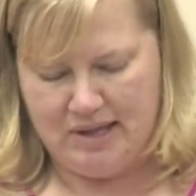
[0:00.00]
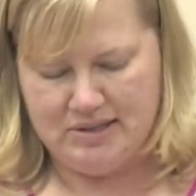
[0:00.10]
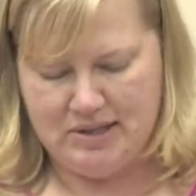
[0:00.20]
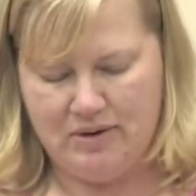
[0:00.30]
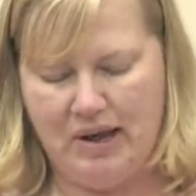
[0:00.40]

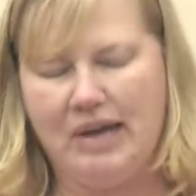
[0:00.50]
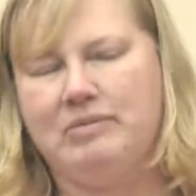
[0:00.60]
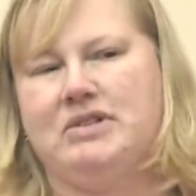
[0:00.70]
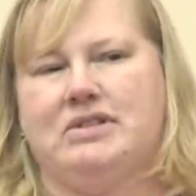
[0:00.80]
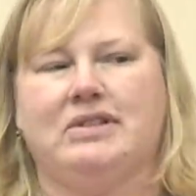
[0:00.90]
So I
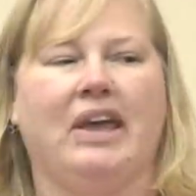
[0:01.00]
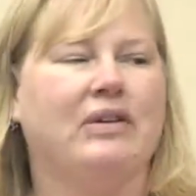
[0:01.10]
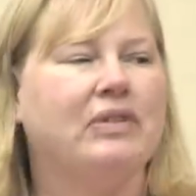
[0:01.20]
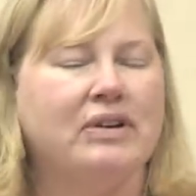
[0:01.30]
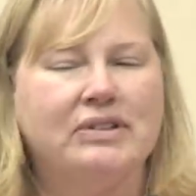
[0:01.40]
am just
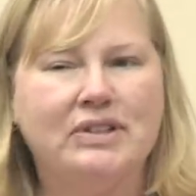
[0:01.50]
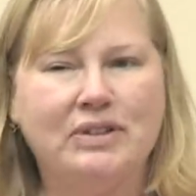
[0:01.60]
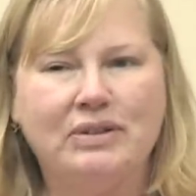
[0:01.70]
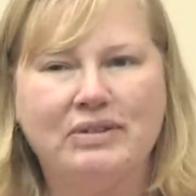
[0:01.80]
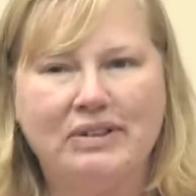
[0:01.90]
thankful
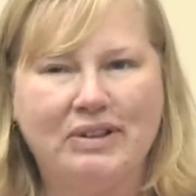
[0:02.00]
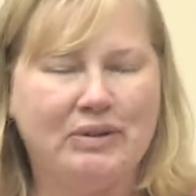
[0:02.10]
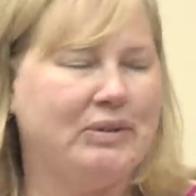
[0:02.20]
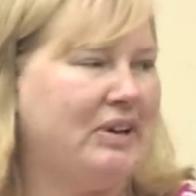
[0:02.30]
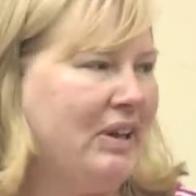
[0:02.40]
to
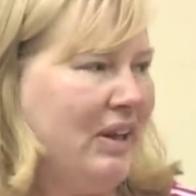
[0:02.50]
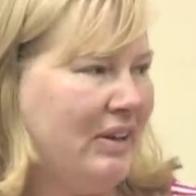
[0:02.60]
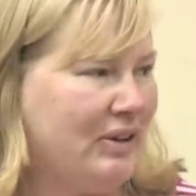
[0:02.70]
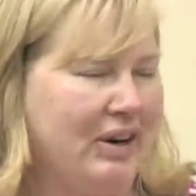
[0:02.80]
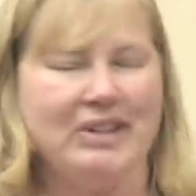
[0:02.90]
you
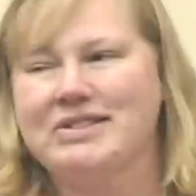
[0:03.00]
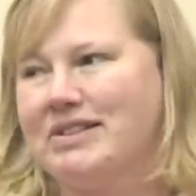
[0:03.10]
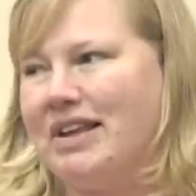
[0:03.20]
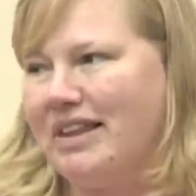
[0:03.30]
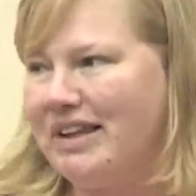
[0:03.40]
and
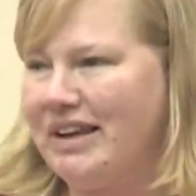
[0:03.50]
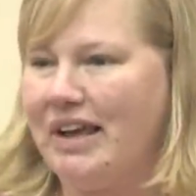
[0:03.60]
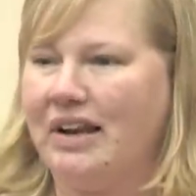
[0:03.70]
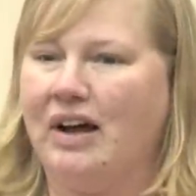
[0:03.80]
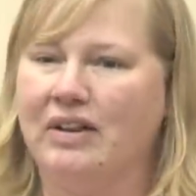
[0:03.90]
Grace and Linda
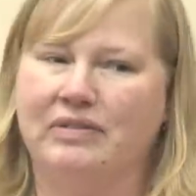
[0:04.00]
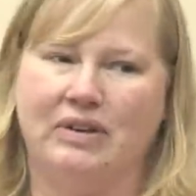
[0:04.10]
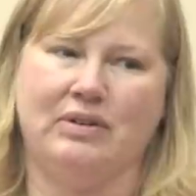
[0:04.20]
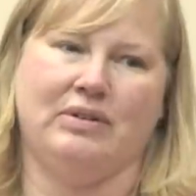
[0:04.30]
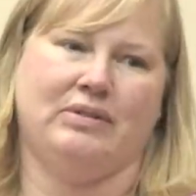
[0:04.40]
and all of
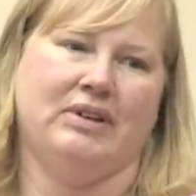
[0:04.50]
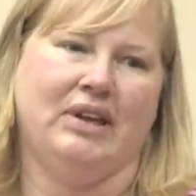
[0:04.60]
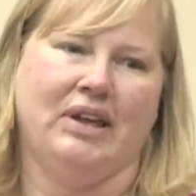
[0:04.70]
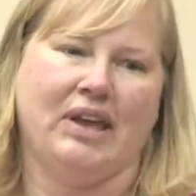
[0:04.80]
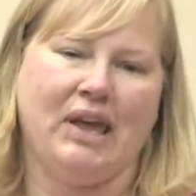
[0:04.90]
you who
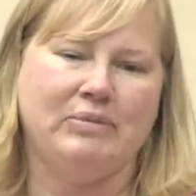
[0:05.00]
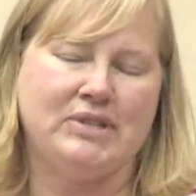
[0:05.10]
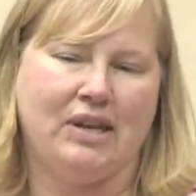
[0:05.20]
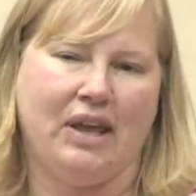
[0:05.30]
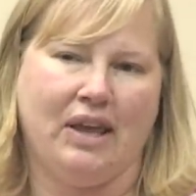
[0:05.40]
came
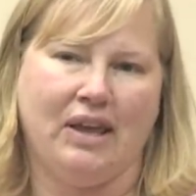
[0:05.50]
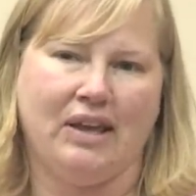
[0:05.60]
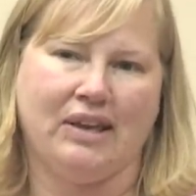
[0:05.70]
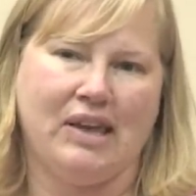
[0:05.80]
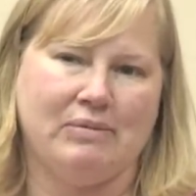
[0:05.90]
today
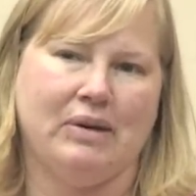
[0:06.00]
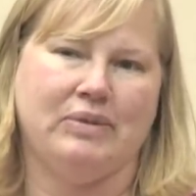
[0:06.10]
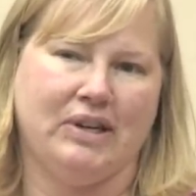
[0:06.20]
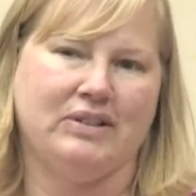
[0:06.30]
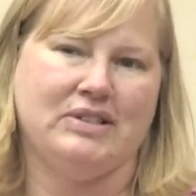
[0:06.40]
and came up
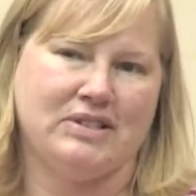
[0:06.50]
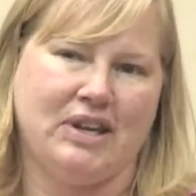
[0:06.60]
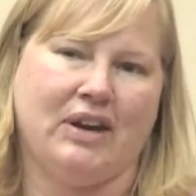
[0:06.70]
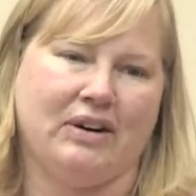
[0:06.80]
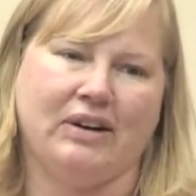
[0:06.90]
here to
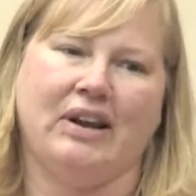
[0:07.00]
share.